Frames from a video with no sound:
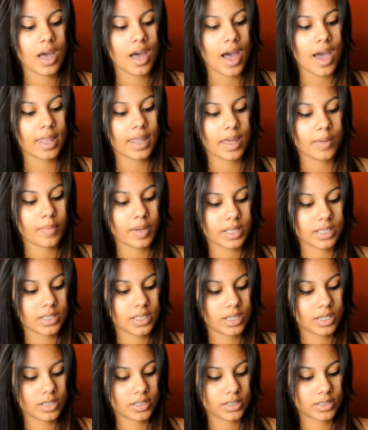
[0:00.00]
I like my
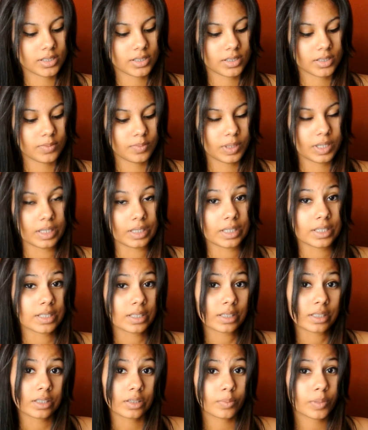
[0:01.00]
sneakers to be at least
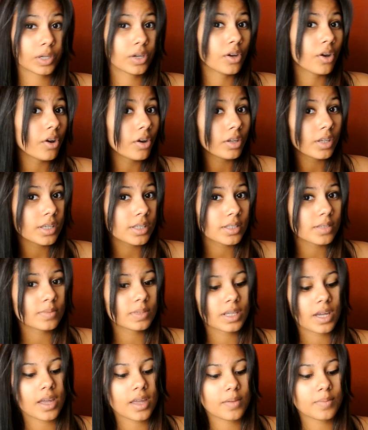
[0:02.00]
a little bit girly
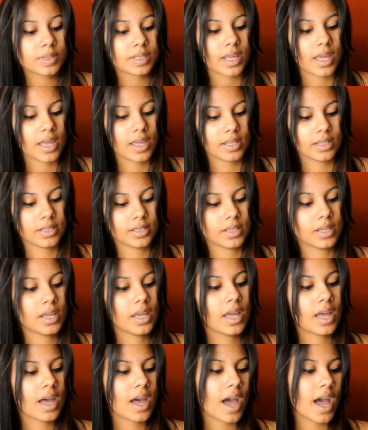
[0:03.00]
sometimes, and
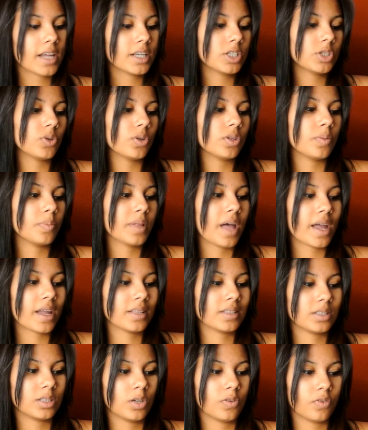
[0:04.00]
I just thought the black
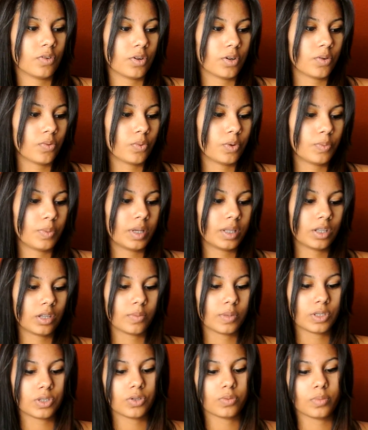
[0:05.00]
and silver would be a little
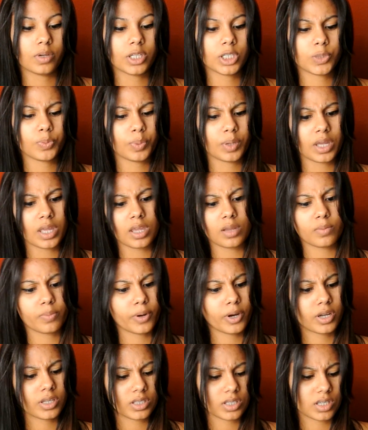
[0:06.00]
bit too much, but in
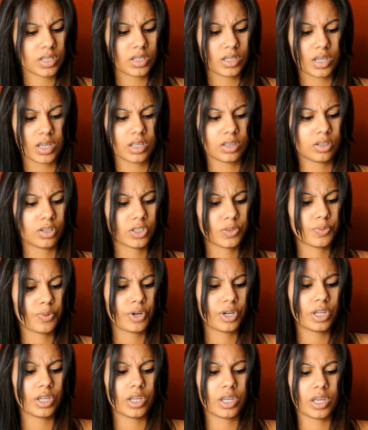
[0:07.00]
person it looks
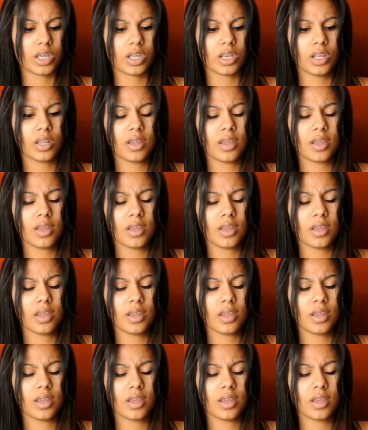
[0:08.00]
pretty good,